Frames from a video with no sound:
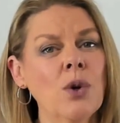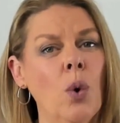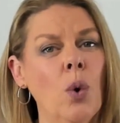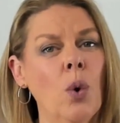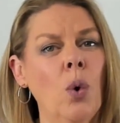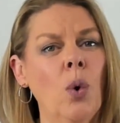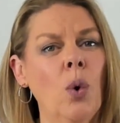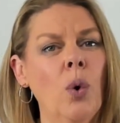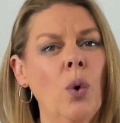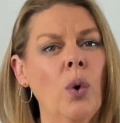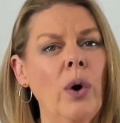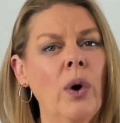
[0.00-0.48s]

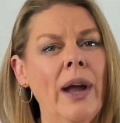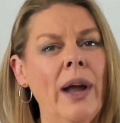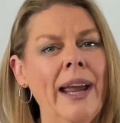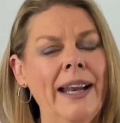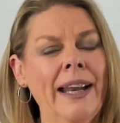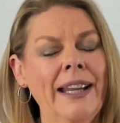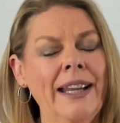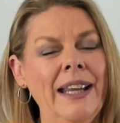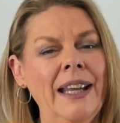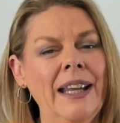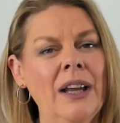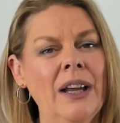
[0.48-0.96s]
or
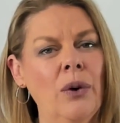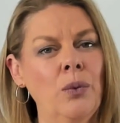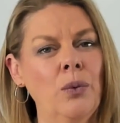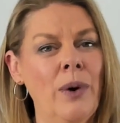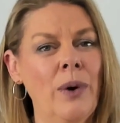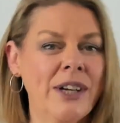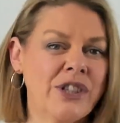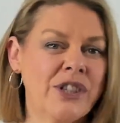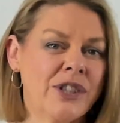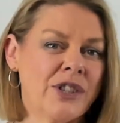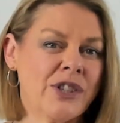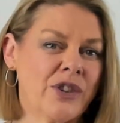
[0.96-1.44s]
any
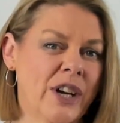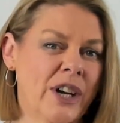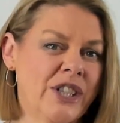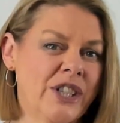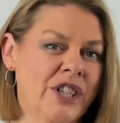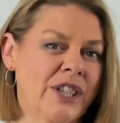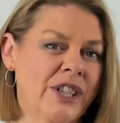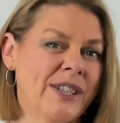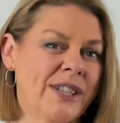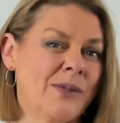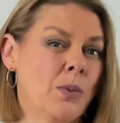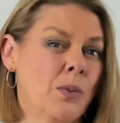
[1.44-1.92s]

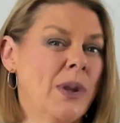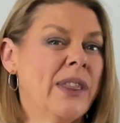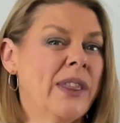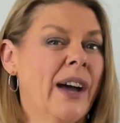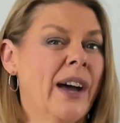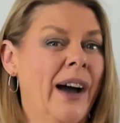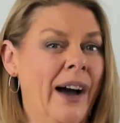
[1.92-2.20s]
registrations with